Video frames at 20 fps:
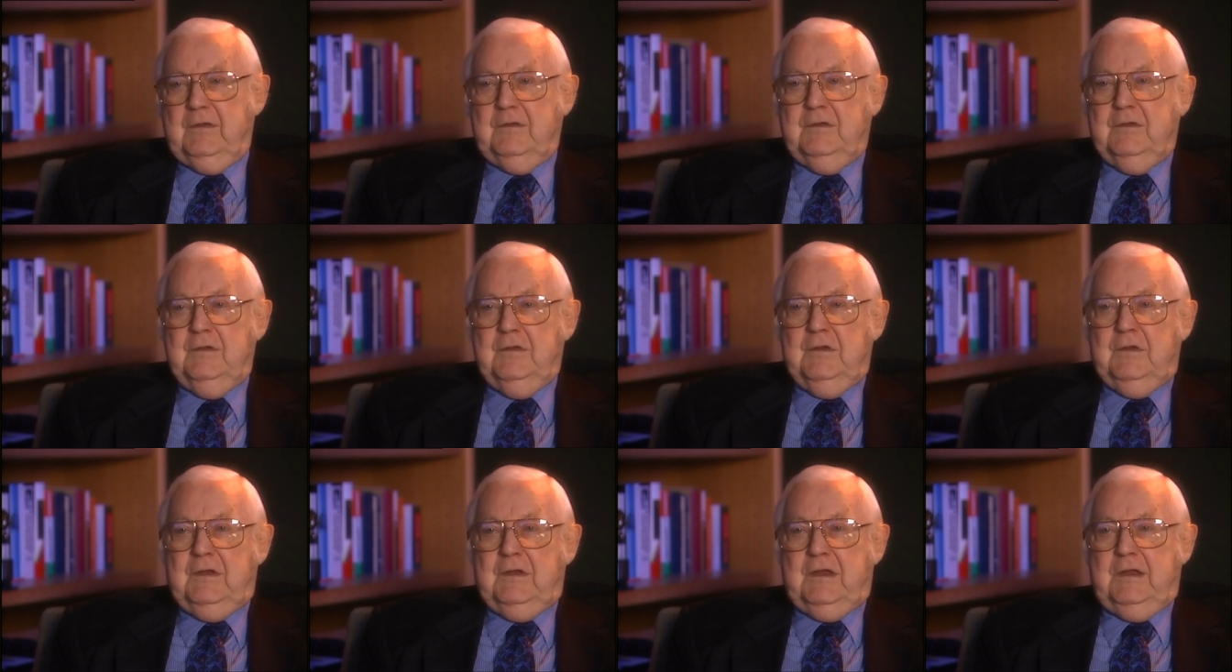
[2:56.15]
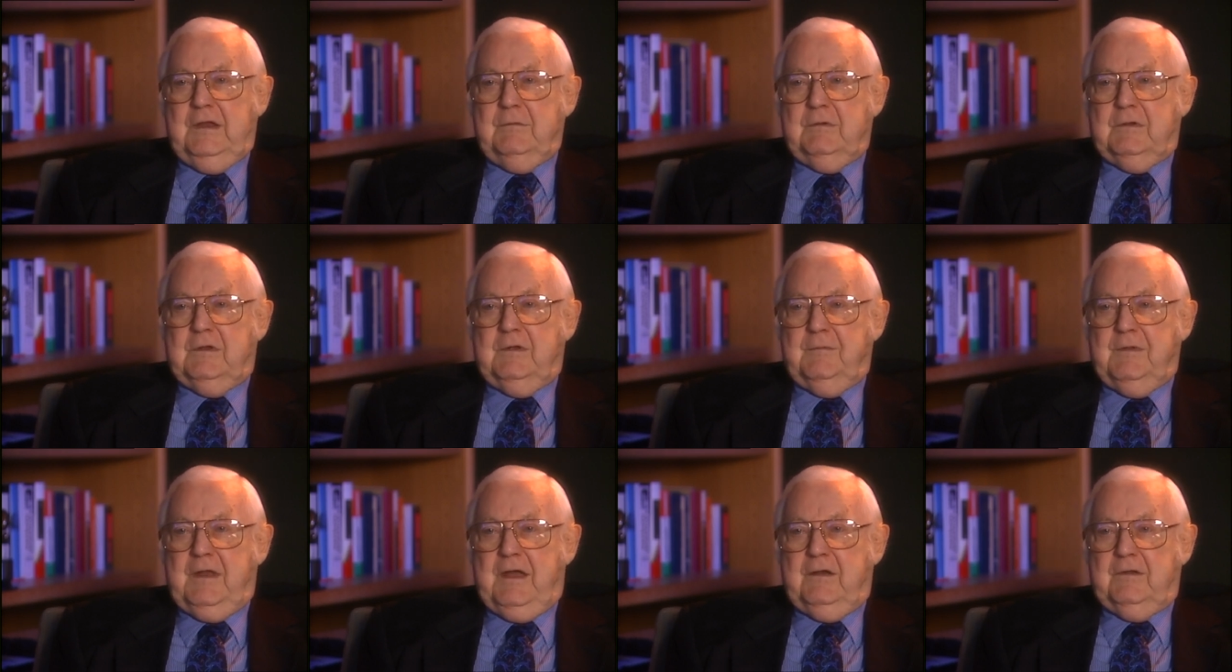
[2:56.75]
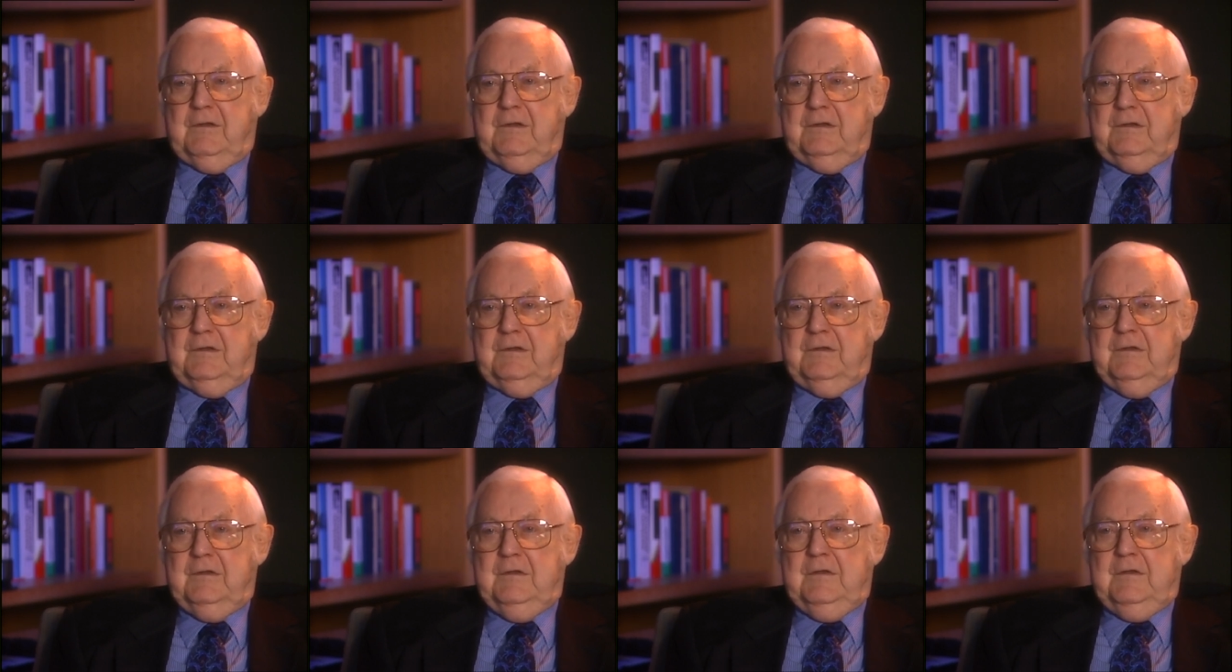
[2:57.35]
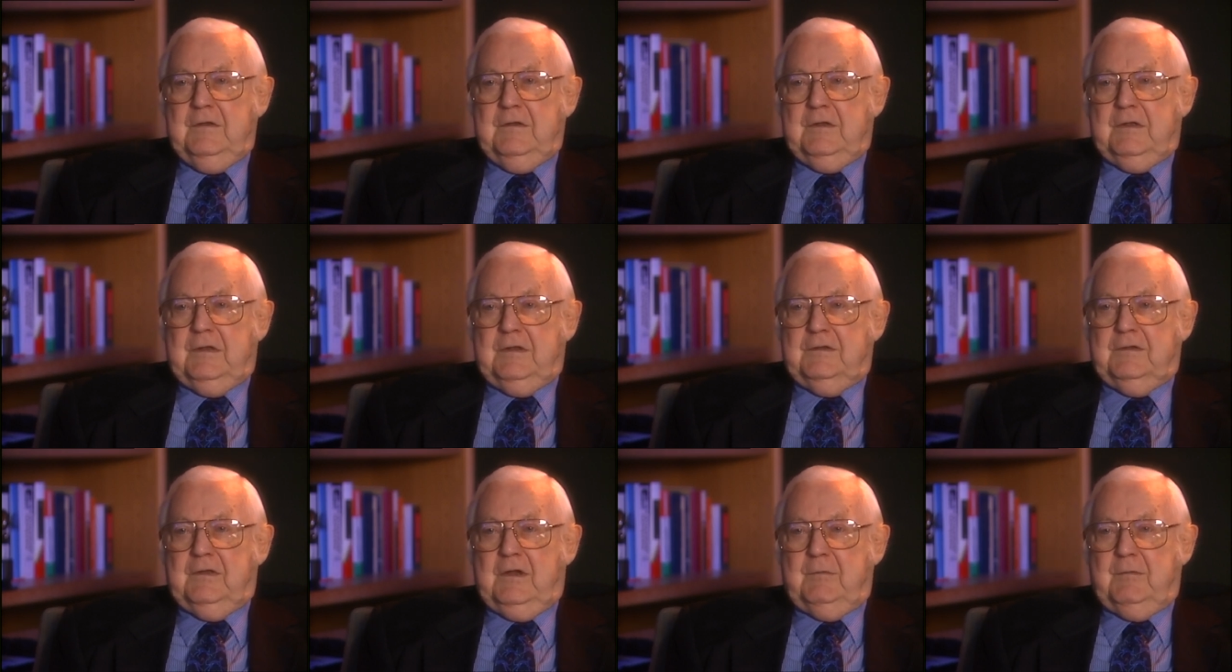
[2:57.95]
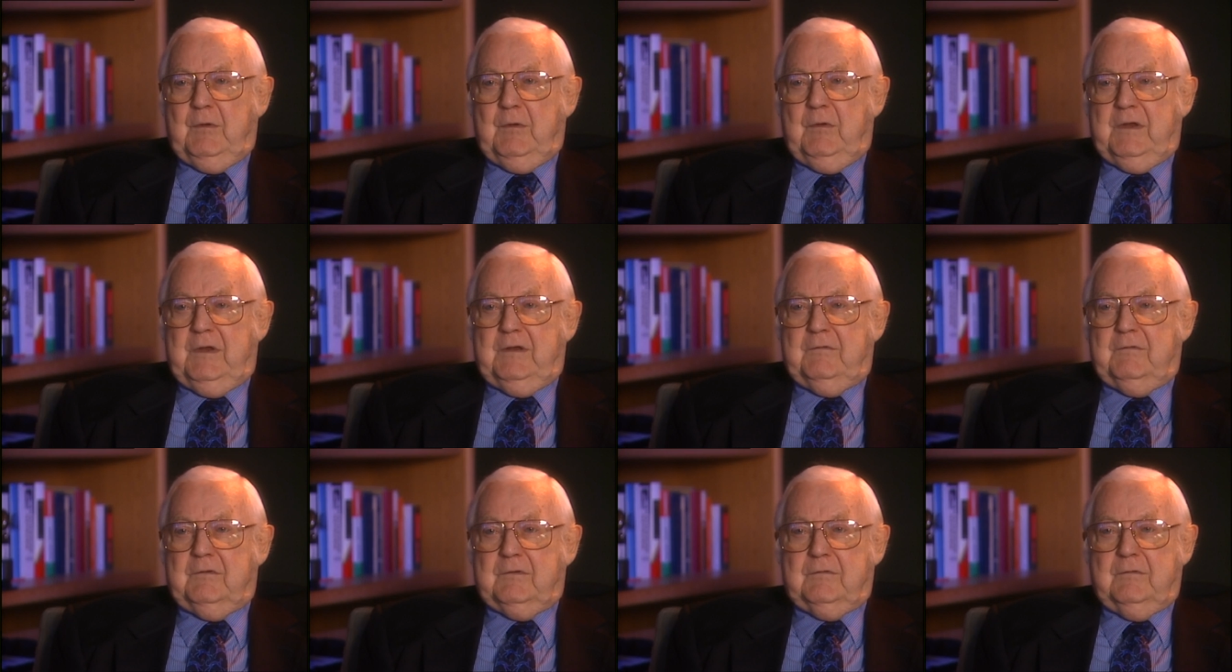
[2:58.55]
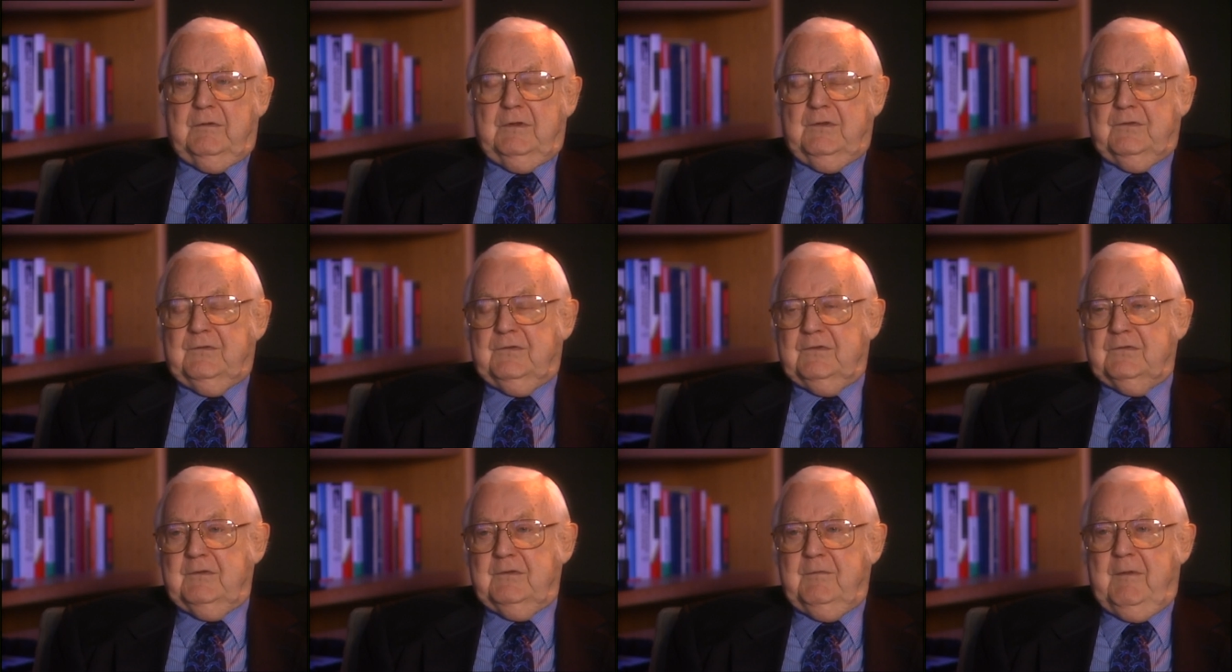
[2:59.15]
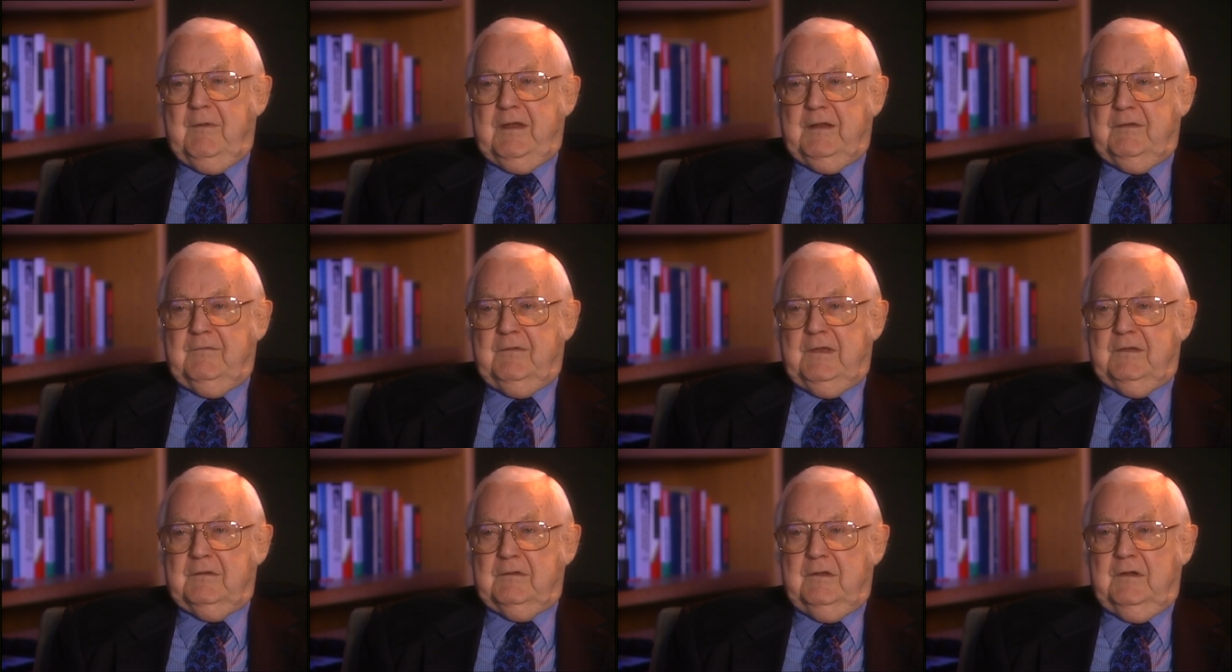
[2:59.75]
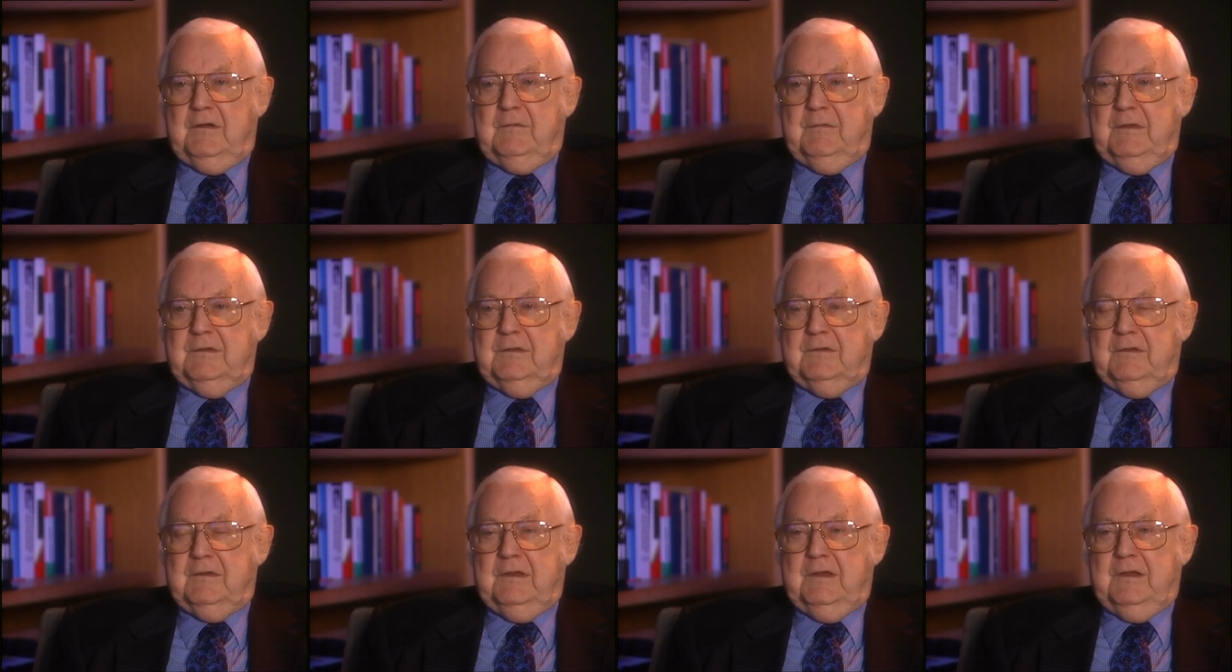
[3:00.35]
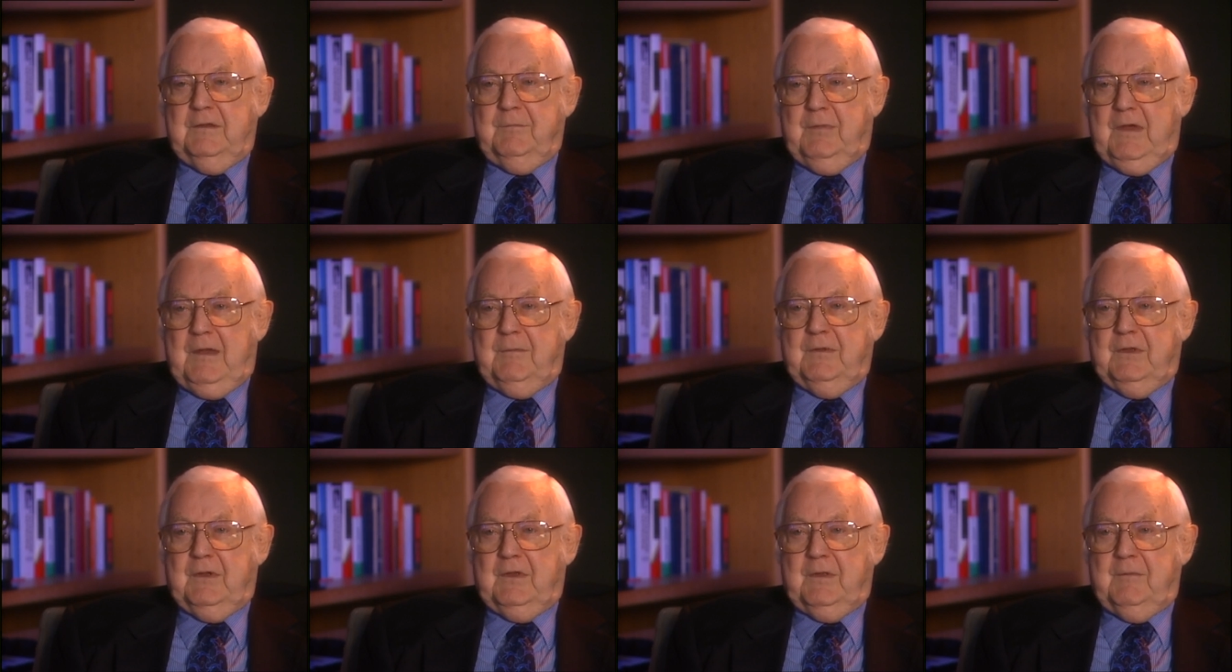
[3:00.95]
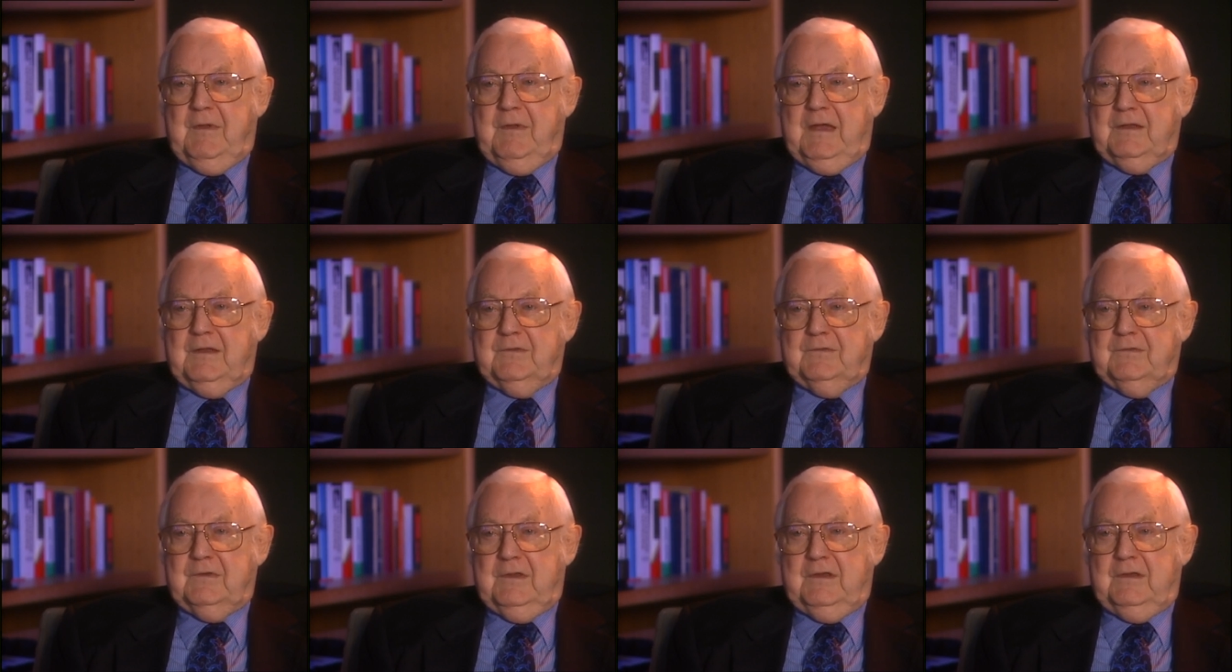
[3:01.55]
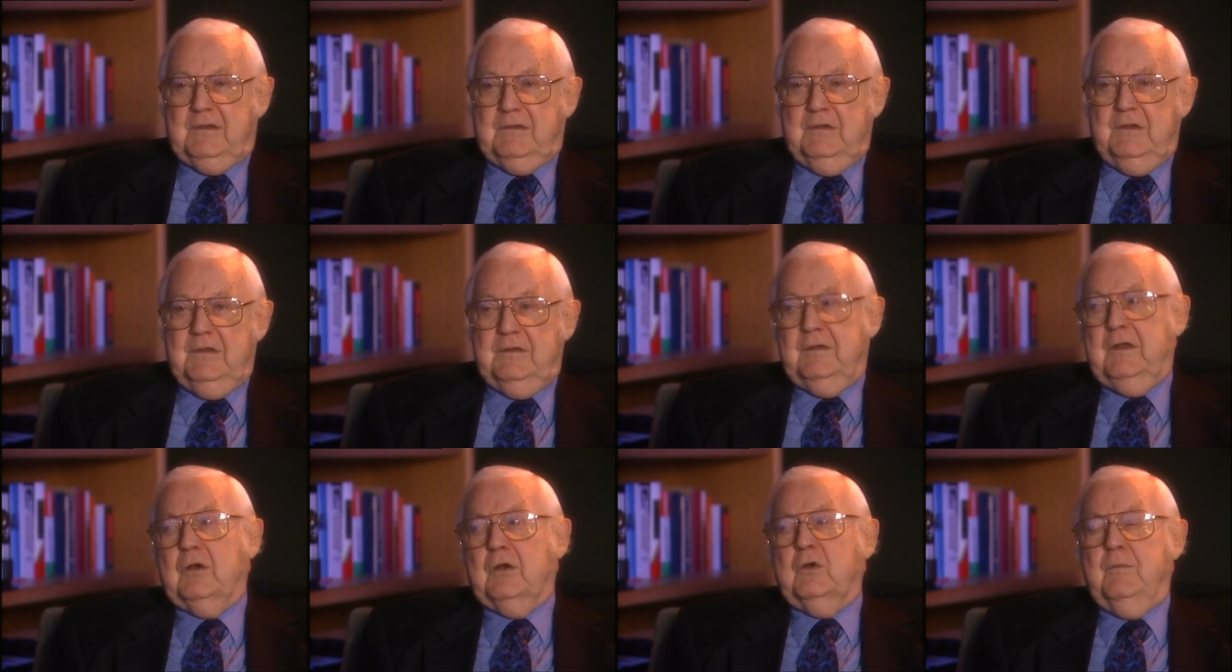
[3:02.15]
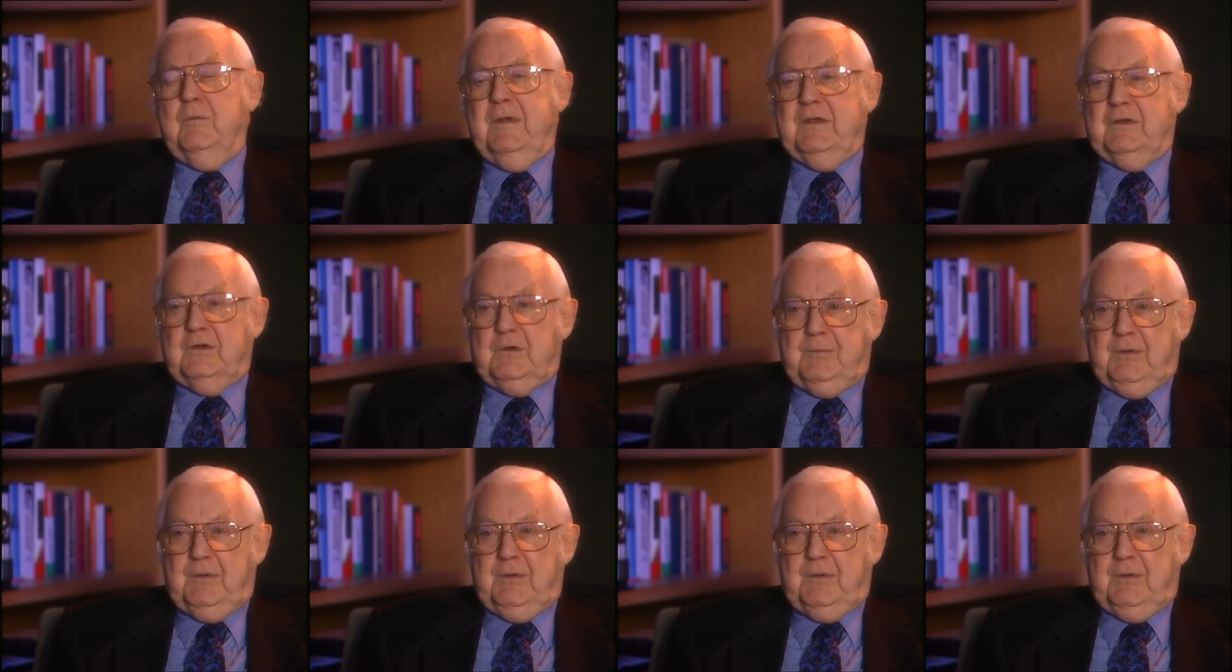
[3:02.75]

Uh, he would come down and uh, and tell me whatever criticism he might have had, comment, and then he'd pat me on the back and say, "Now go make your